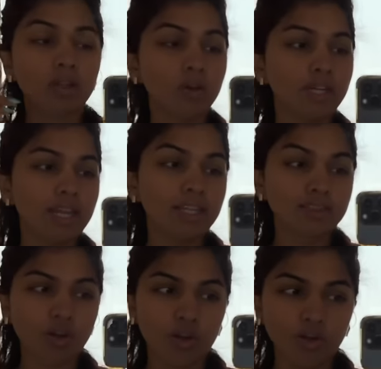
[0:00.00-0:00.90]
hotel is
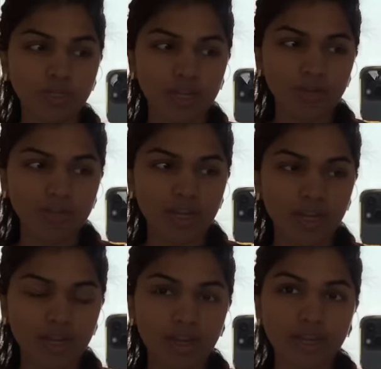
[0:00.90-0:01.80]
called Hotel Miraya.